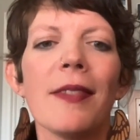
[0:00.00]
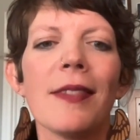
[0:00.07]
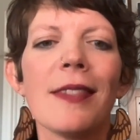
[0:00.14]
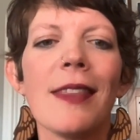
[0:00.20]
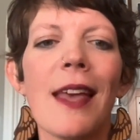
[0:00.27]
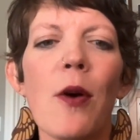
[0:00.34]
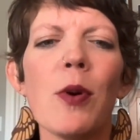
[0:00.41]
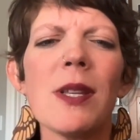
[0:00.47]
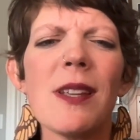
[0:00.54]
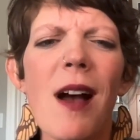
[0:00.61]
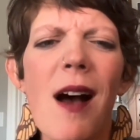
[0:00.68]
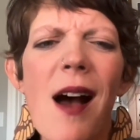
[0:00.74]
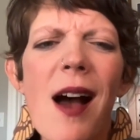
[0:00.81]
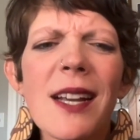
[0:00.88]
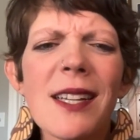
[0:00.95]
That was
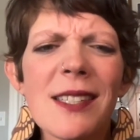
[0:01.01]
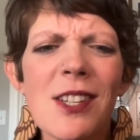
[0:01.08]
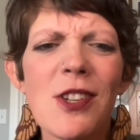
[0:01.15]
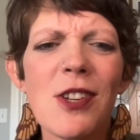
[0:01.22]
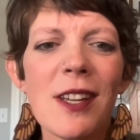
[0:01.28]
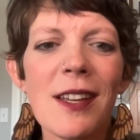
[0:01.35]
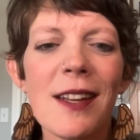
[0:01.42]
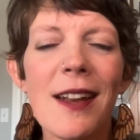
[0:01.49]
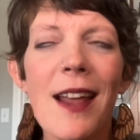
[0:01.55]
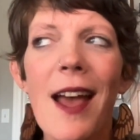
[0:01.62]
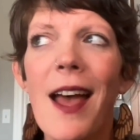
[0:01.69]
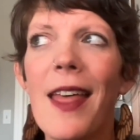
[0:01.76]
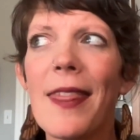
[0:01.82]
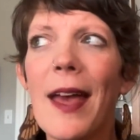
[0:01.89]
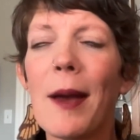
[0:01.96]
oxygen
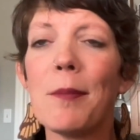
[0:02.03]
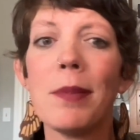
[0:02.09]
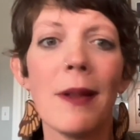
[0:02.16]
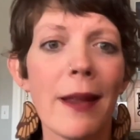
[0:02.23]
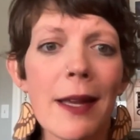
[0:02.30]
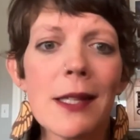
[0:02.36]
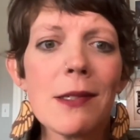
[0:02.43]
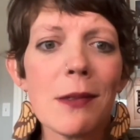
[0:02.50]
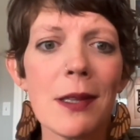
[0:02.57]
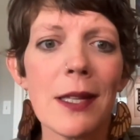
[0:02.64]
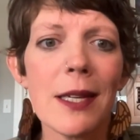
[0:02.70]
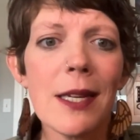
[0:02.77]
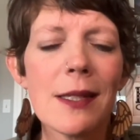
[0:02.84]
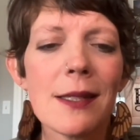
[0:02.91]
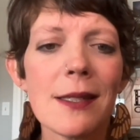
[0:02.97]
that plants
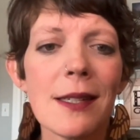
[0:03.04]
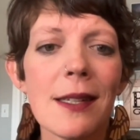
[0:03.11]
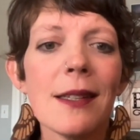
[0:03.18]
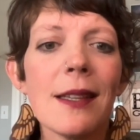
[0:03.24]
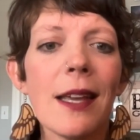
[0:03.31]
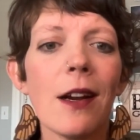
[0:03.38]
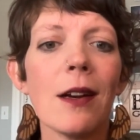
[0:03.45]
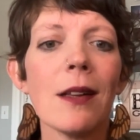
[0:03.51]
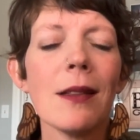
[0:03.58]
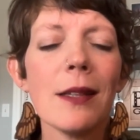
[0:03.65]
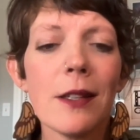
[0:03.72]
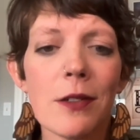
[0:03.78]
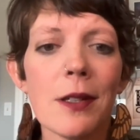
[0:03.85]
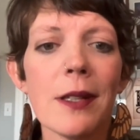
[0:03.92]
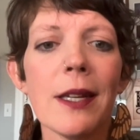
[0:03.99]
released. They are
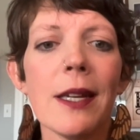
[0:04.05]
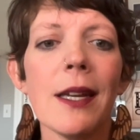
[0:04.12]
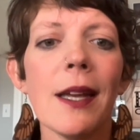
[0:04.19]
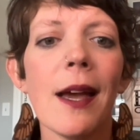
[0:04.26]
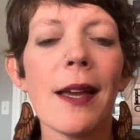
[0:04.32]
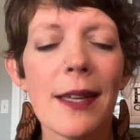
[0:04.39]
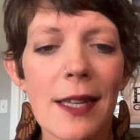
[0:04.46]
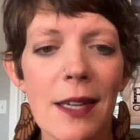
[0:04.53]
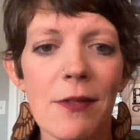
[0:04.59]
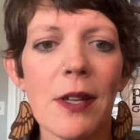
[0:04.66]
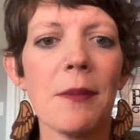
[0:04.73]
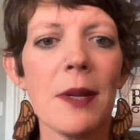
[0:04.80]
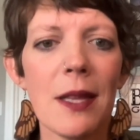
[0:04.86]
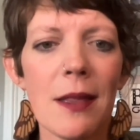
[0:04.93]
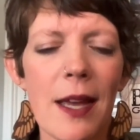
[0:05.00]
literally giving
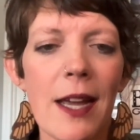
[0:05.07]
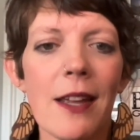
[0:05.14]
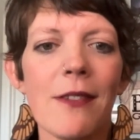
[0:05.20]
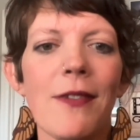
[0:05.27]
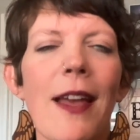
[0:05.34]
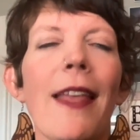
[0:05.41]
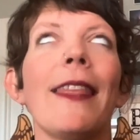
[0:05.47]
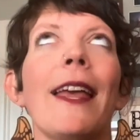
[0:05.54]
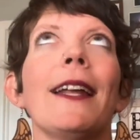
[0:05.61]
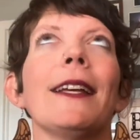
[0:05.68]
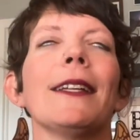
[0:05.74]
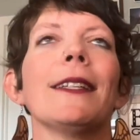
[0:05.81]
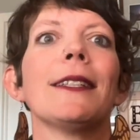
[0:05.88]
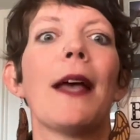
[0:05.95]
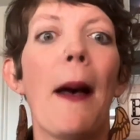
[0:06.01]
me life, and that
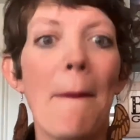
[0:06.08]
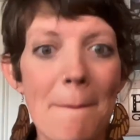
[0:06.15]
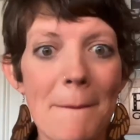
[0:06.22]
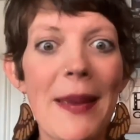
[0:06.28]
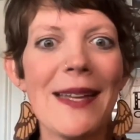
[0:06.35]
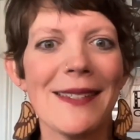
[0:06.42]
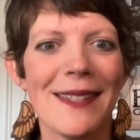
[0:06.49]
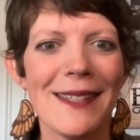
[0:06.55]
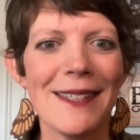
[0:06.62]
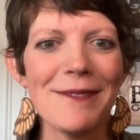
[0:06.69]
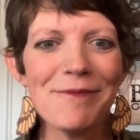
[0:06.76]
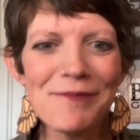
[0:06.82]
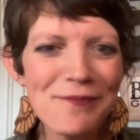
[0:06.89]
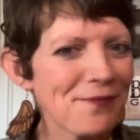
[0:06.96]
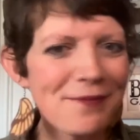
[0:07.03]
is amazing.
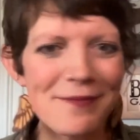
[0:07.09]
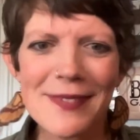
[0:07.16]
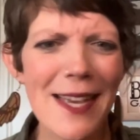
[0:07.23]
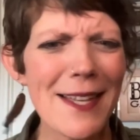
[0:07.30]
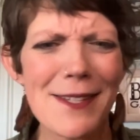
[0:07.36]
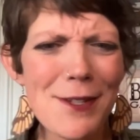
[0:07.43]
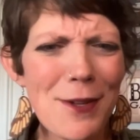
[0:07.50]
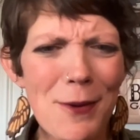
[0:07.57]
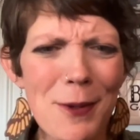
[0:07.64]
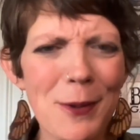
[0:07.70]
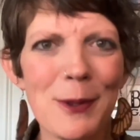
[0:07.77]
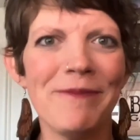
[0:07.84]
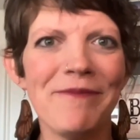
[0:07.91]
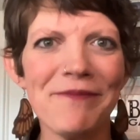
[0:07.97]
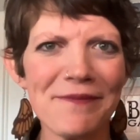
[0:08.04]
It's so
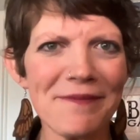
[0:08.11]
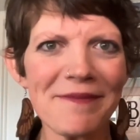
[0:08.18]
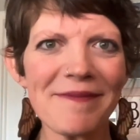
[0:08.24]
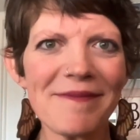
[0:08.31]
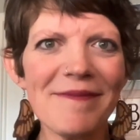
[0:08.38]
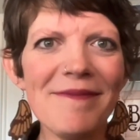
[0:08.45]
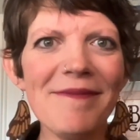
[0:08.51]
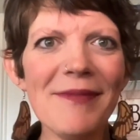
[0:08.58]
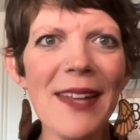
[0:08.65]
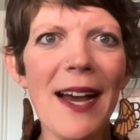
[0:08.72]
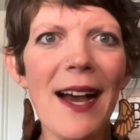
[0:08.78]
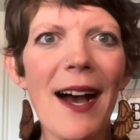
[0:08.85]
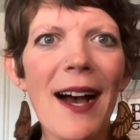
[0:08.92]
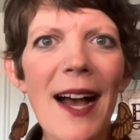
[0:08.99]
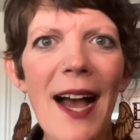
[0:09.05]
cool.
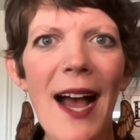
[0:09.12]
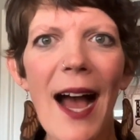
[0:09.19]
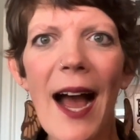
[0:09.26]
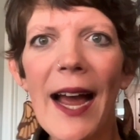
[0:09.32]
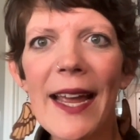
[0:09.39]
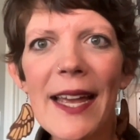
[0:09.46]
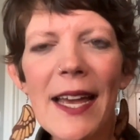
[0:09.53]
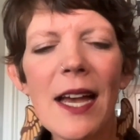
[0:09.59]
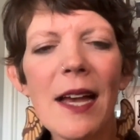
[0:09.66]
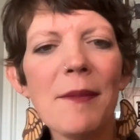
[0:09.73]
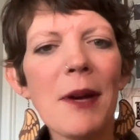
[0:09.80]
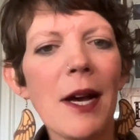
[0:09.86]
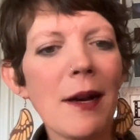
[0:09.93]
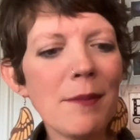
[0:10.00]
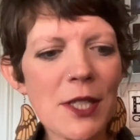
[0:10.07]
I am
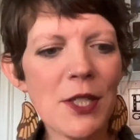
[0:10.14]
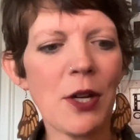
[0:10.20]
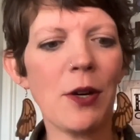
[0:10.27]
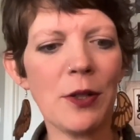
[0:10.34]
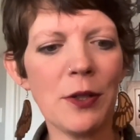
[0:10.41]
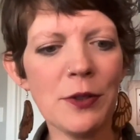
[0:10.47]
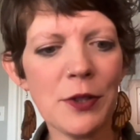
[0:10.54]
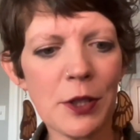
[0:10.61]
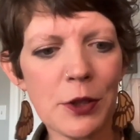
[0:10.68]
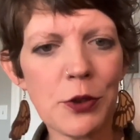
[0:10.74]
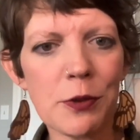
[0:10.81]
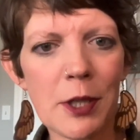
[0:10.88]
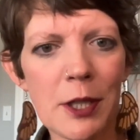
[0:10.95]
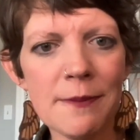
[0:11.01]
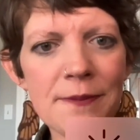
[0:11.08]
a maternal
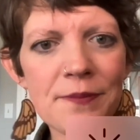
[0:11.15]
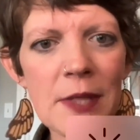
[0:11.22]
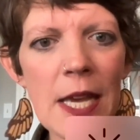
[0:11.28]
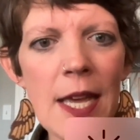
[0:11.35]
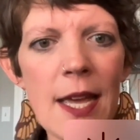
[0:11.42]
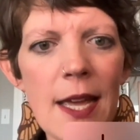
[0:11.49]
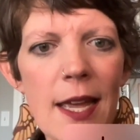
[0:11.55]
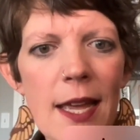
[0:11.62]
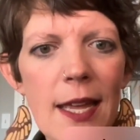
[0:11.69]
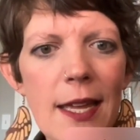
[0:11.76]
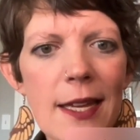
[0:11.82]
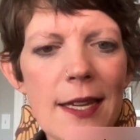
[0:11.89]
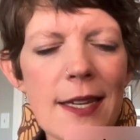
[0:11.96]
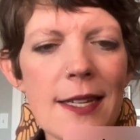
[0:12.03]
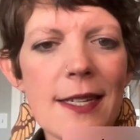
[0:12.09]
nurturer,
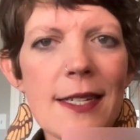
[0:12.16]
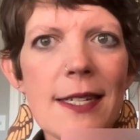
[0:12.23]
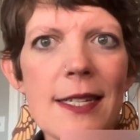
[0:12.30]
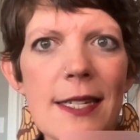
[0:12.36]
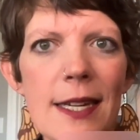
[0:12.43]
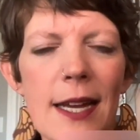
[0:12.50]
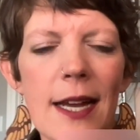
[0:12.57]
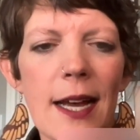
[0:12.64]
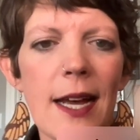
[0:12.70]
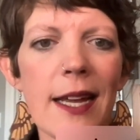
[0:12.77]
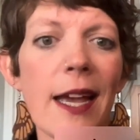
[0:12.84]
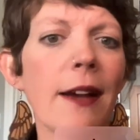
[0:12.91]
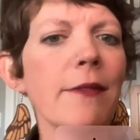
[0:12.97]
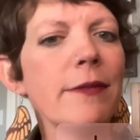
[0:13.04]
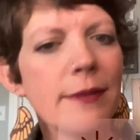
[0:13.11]
and I
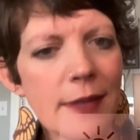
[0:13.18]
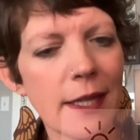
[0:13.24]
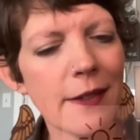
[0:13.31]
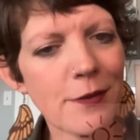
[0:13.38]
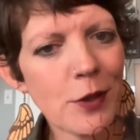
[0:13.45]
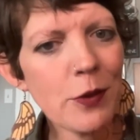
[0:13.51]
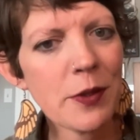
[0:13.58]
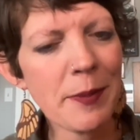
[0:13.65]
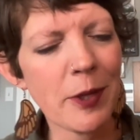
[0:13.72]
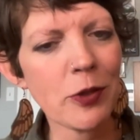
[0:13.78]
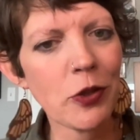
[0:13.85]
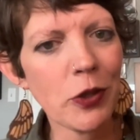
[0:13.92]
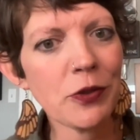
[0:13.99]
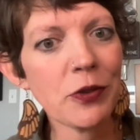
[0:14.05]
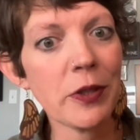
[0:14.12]
have 2 small
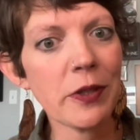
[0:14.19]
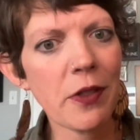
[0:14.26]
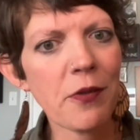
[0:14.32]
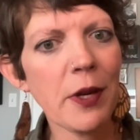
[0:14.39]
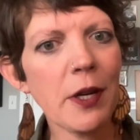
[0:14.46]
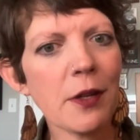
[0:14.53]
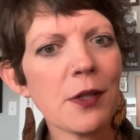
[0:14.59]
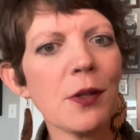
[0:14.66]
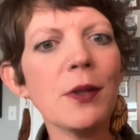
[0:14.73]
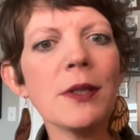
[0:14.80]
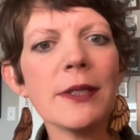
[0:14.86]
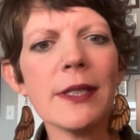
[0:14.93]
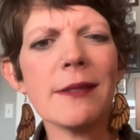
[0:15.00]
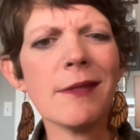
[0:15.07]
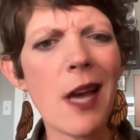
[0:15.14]
children, 3 years old
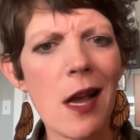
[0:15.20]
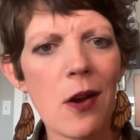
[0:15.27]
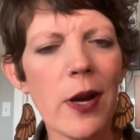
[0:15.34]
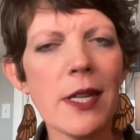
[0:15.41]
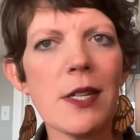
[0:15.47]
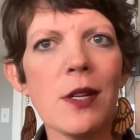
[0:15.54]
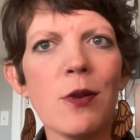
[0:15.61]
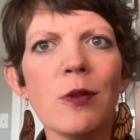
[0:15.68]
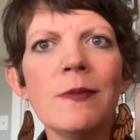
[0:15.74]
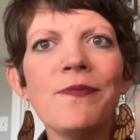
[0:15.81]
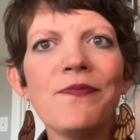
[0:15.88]
and not quite 2.